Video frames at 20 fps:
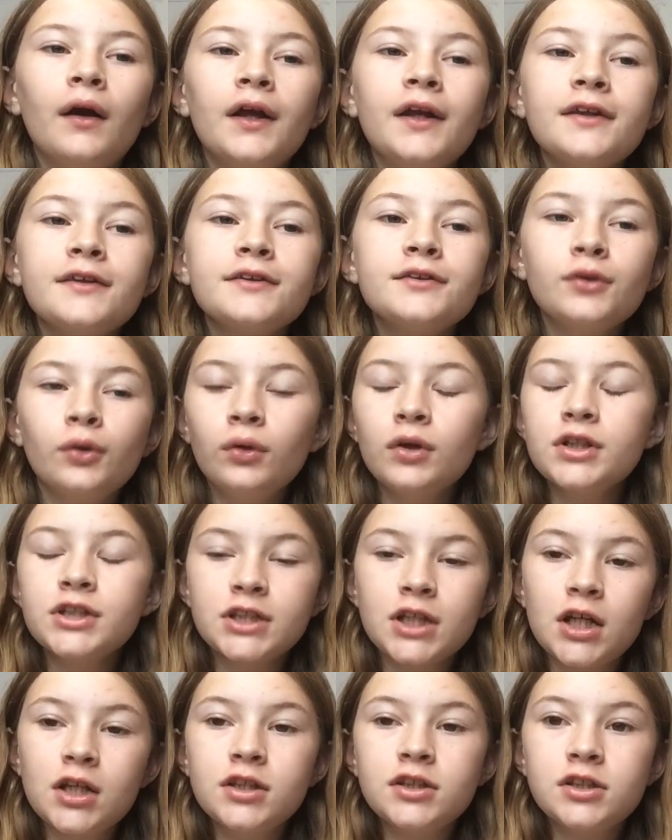It's not
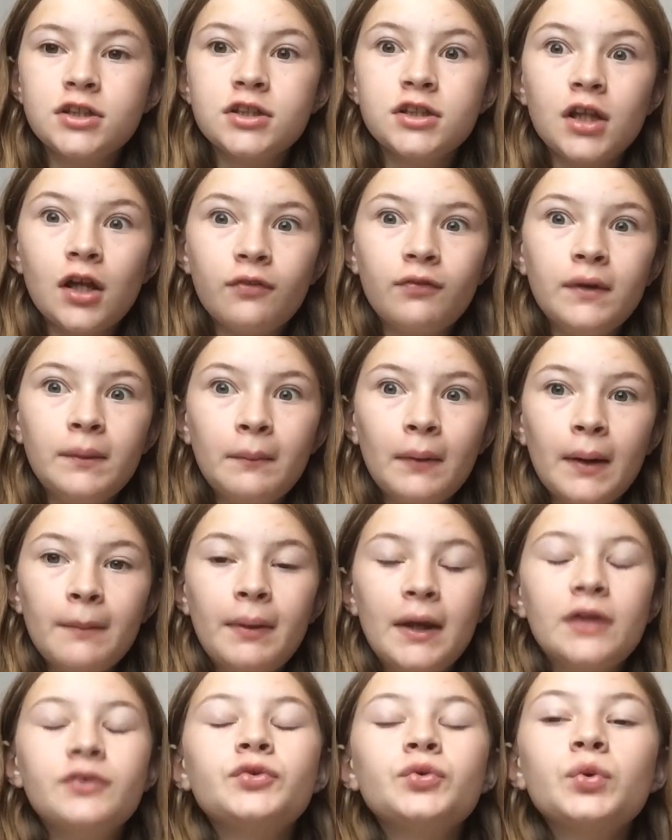just stuff in my
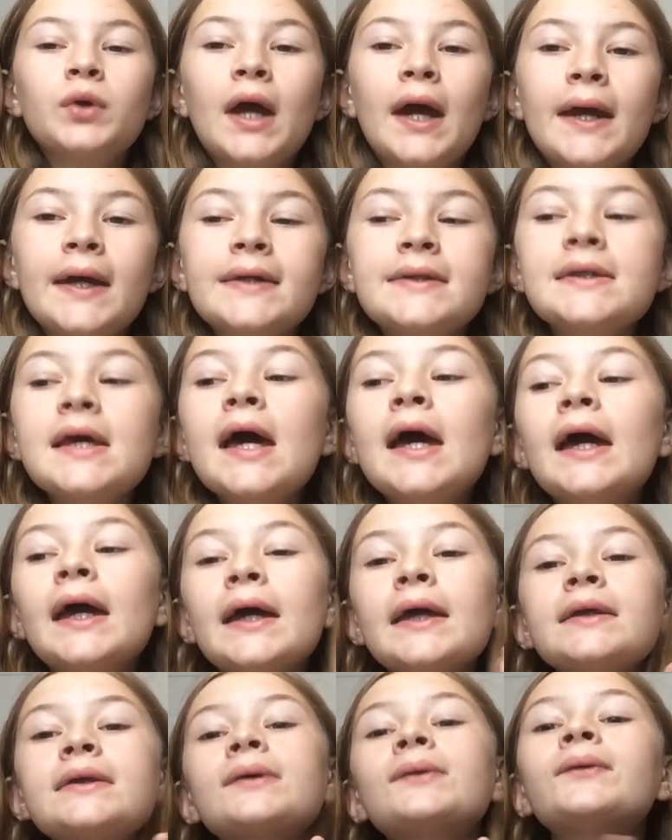pencil case,
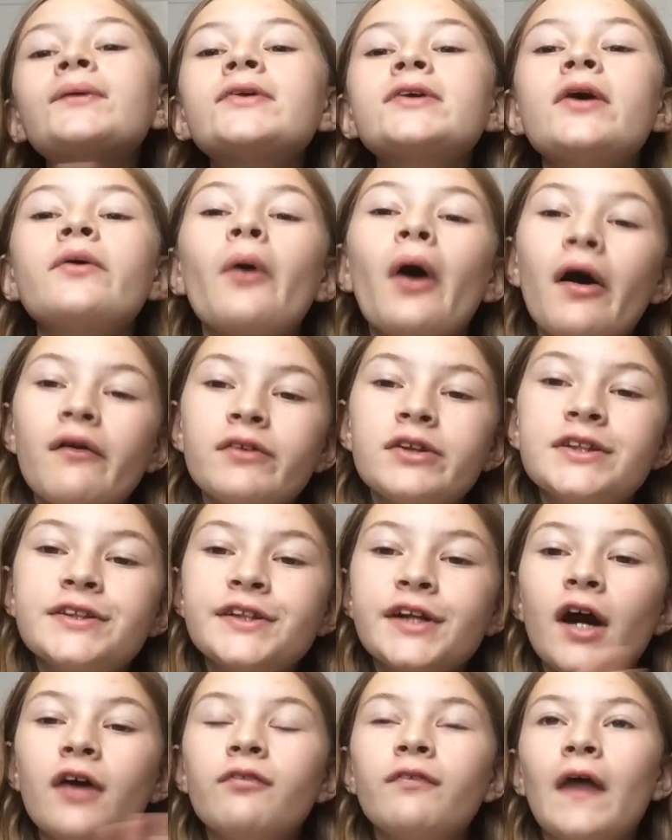it's also other
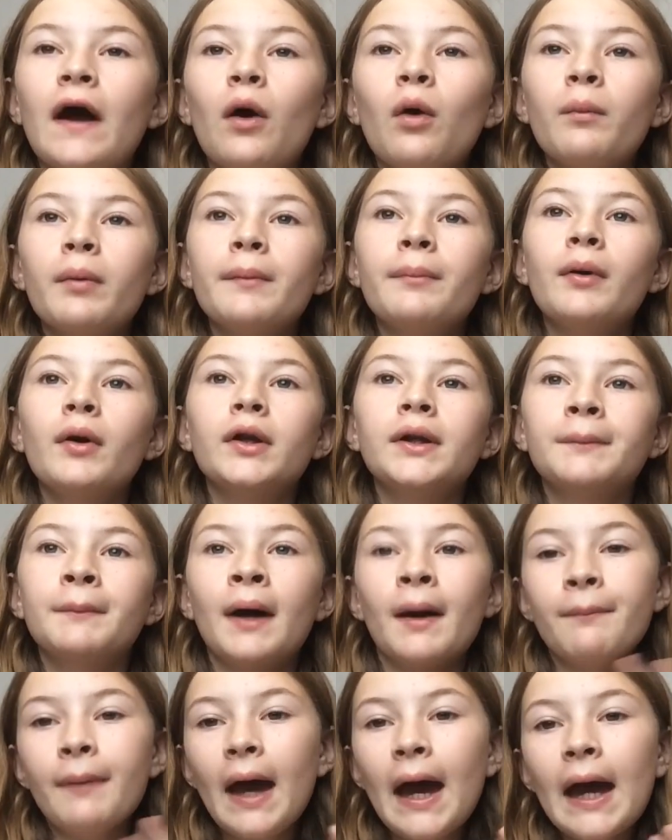stuff that I'll be putting in
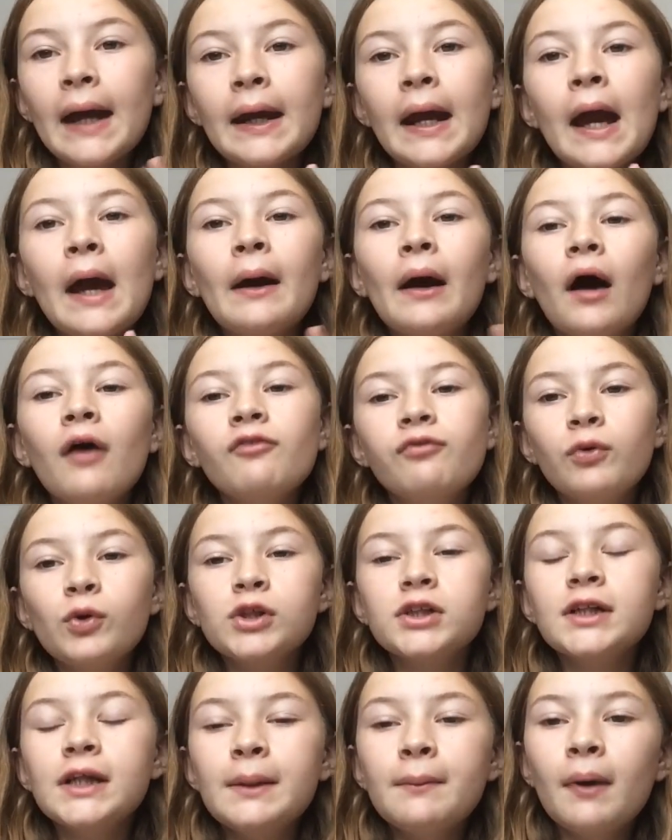my bag.
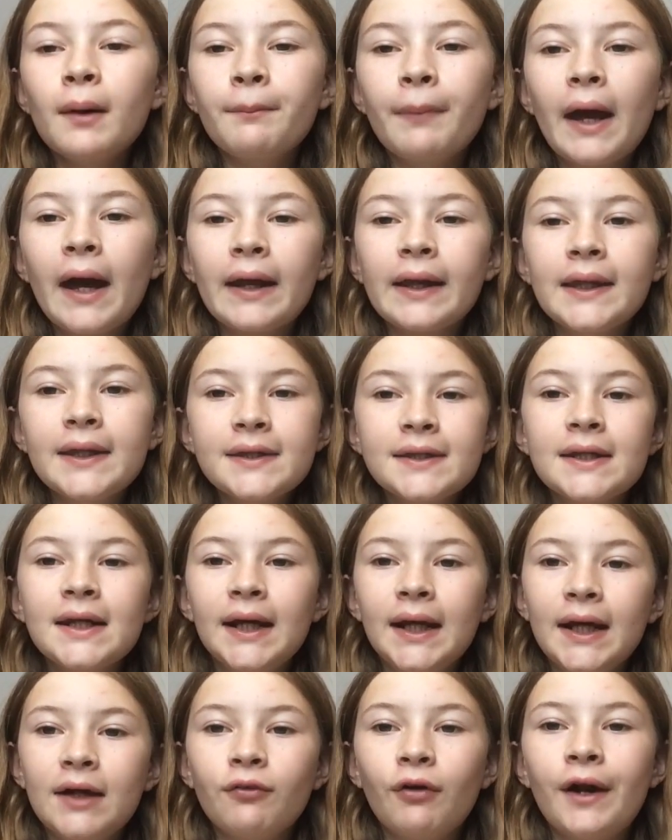Unfortunately, my bag
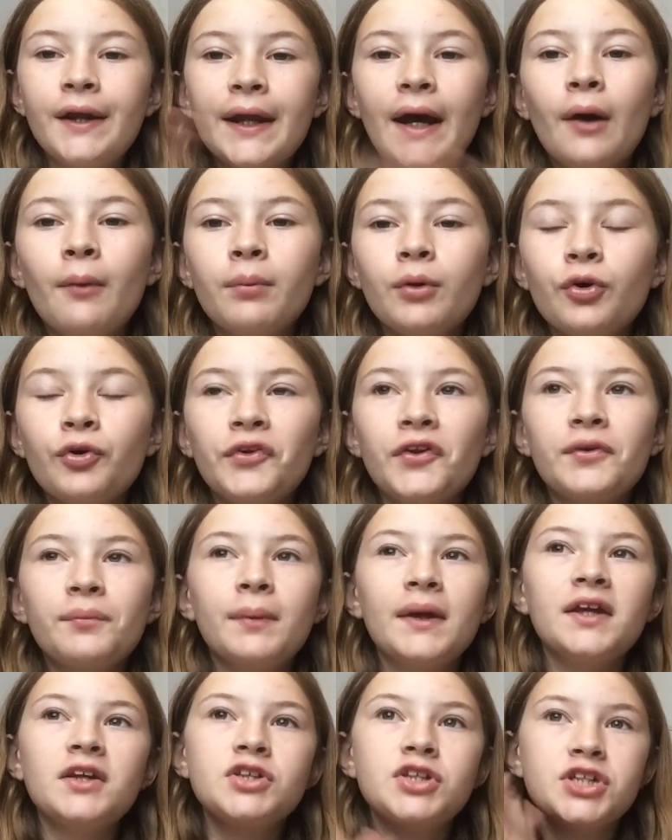isn't here right now because it's
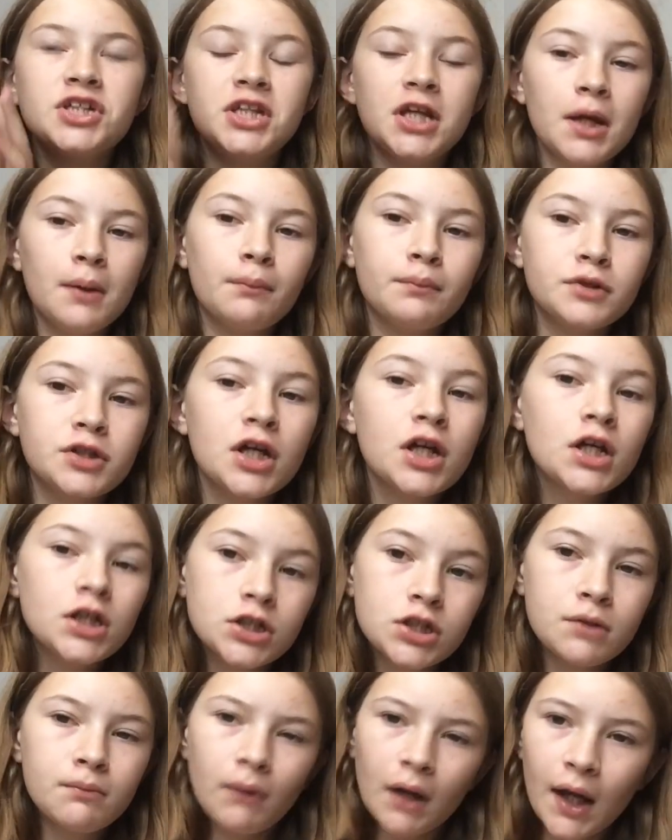being shipped
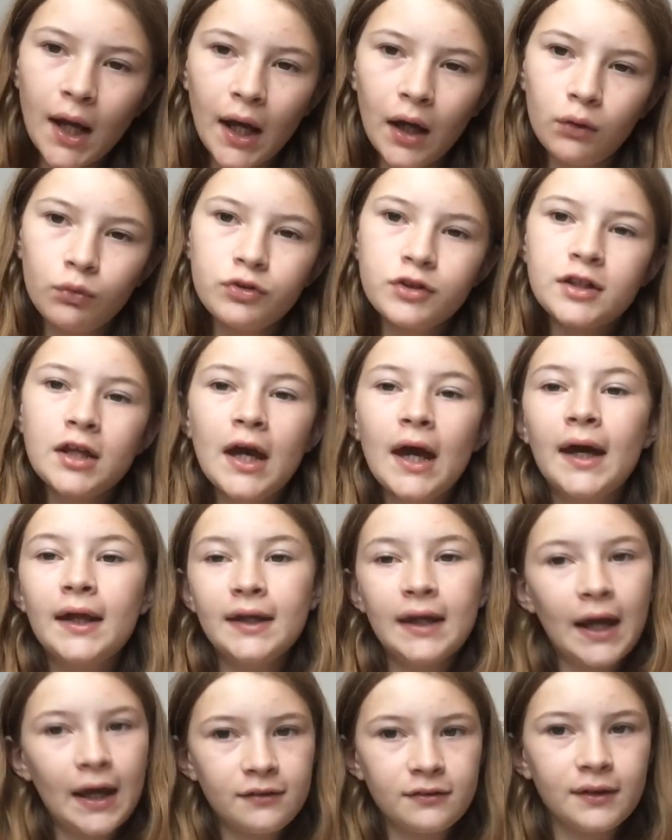to my house
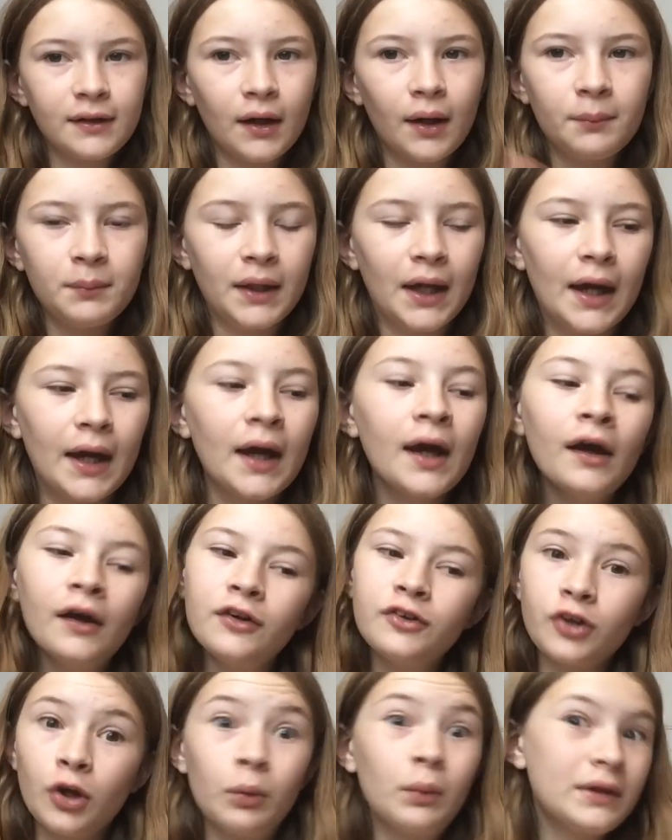and it hasn't come yet.
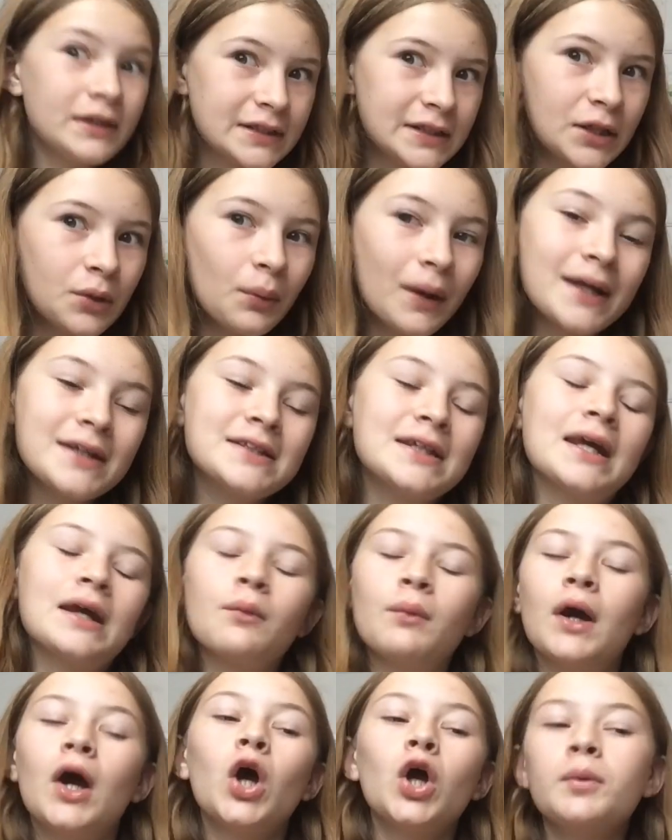So we're still
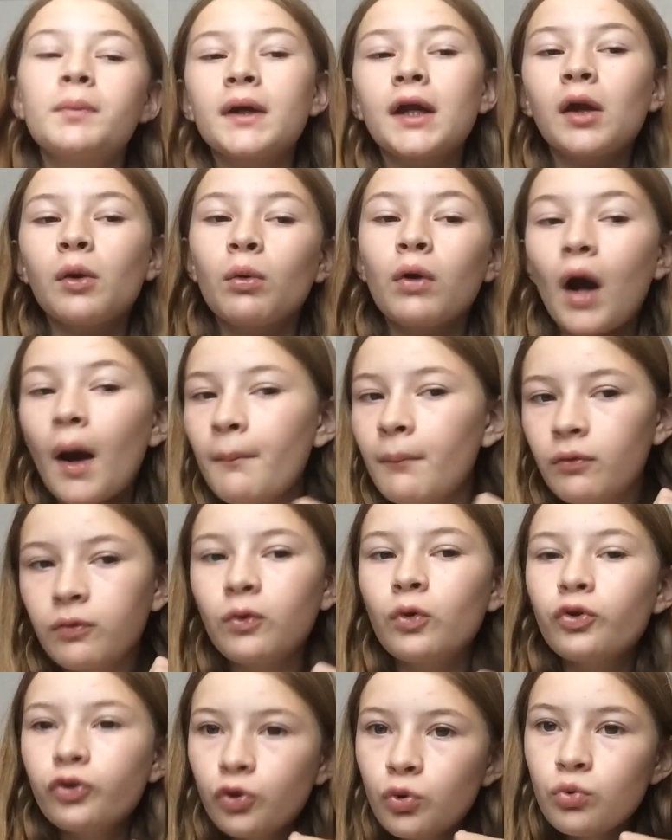waiting, we're hoping it will come
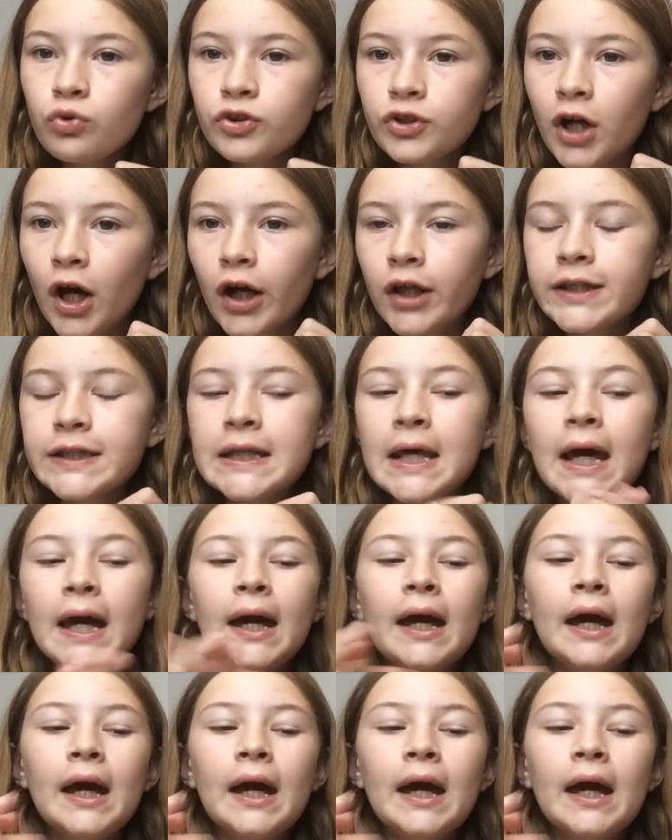before school starts.